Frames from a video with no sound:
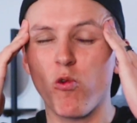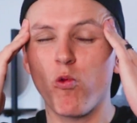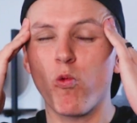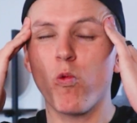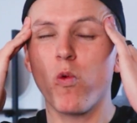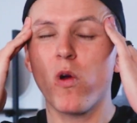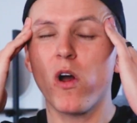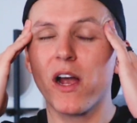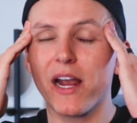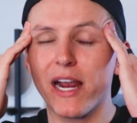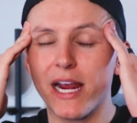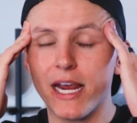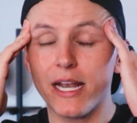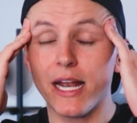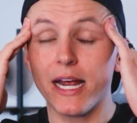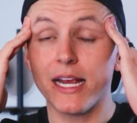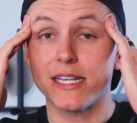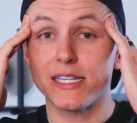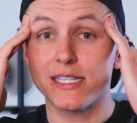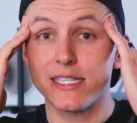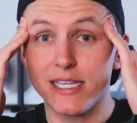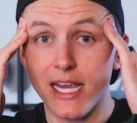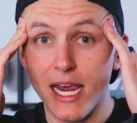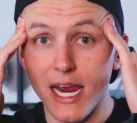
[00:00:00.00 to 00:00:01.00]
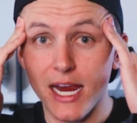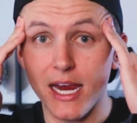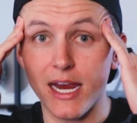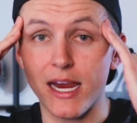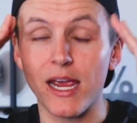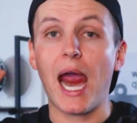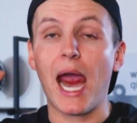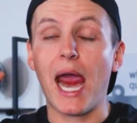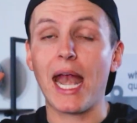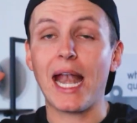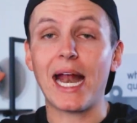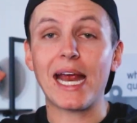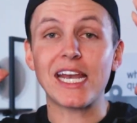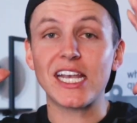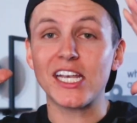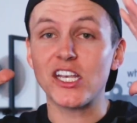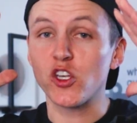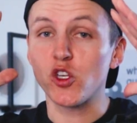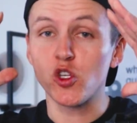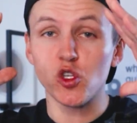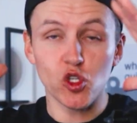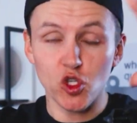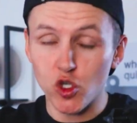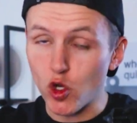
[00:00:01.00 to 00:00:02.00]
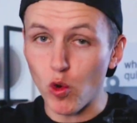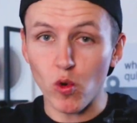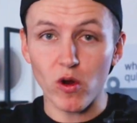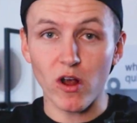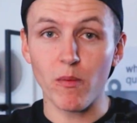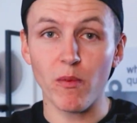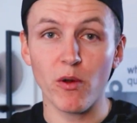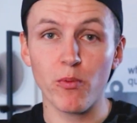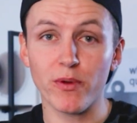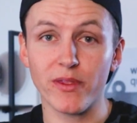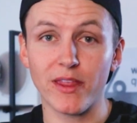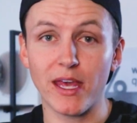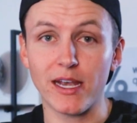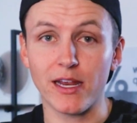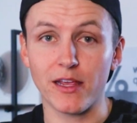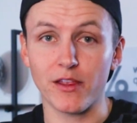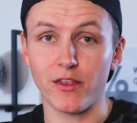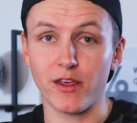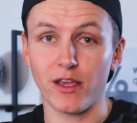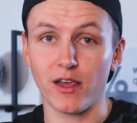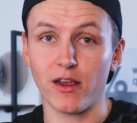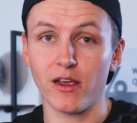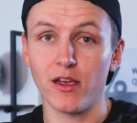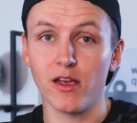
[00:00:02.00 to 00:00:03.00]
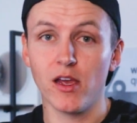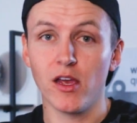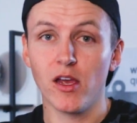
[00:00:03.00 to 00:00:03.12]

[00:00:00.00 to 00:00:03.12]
what can I say? And I don't come up with anything.